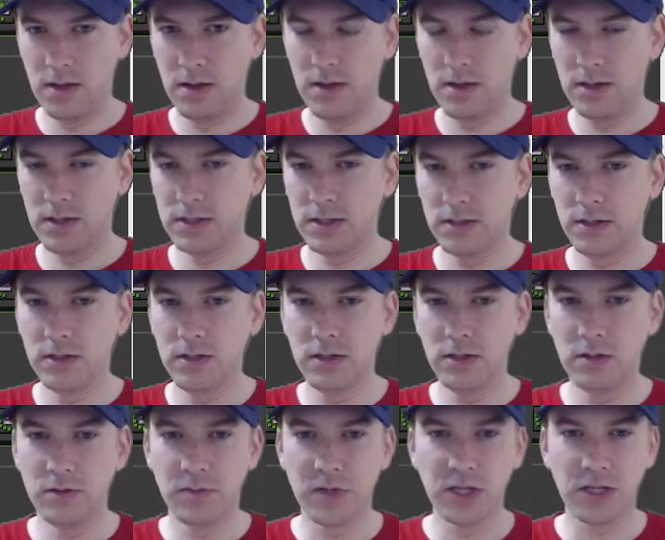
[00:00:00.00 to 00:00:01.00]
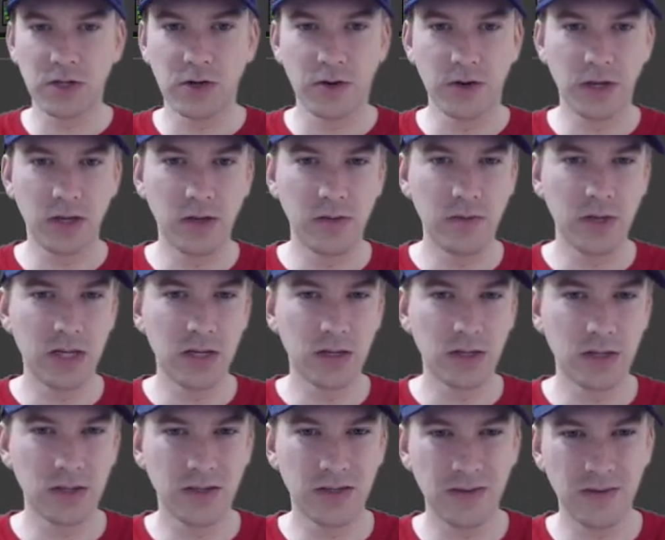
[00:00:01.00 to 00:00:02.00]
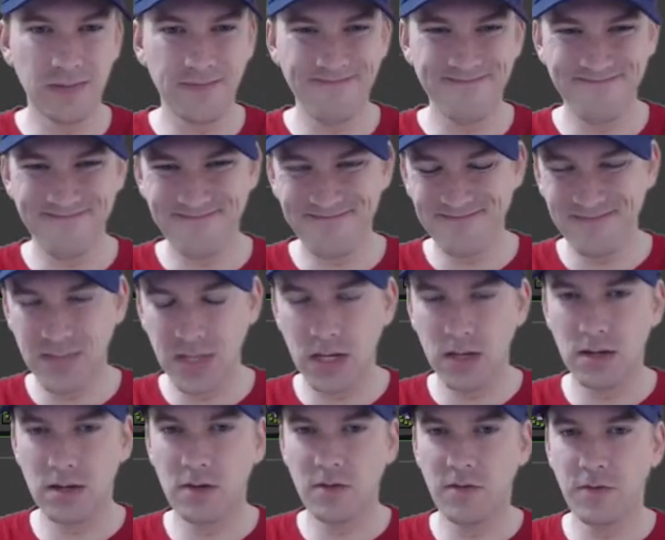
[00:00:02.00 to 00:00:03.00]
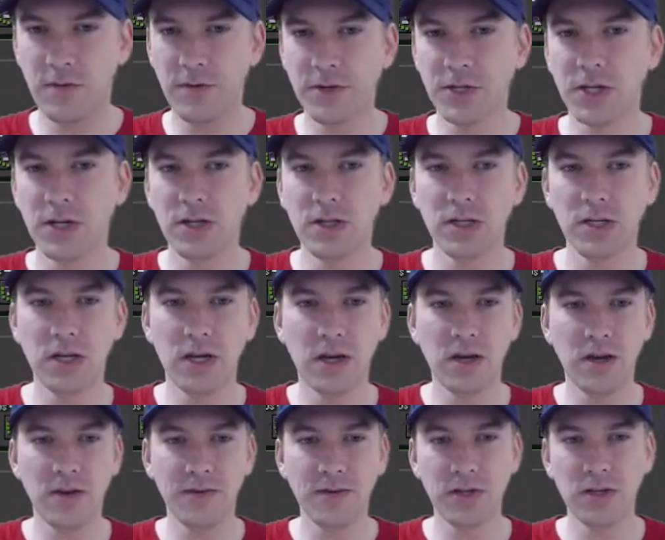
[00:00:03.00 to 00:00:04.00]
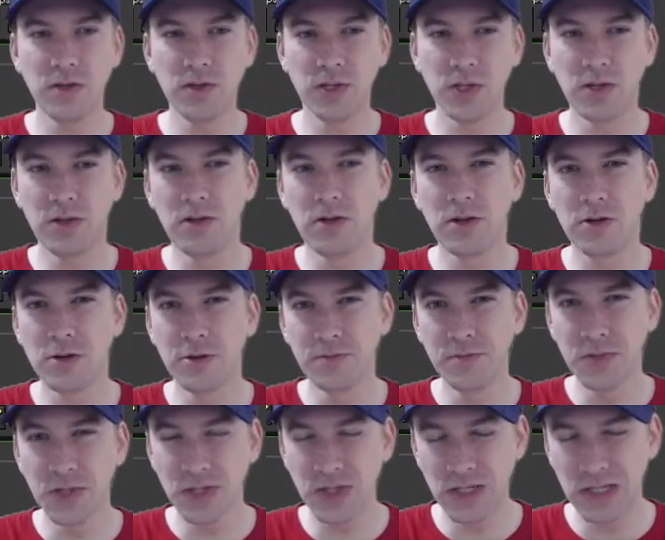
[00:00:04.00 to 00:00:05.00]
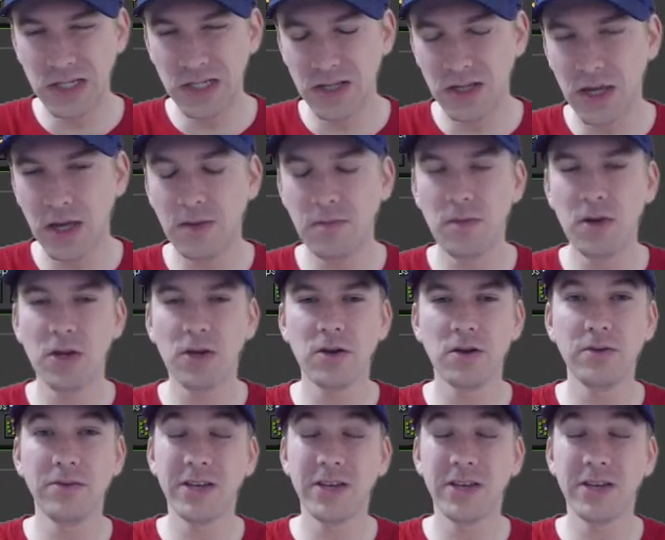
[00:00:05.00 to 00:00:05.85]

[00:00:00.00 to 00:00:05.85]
It's a little bit tricky because unfortunately I have to use alarms in GameMaker.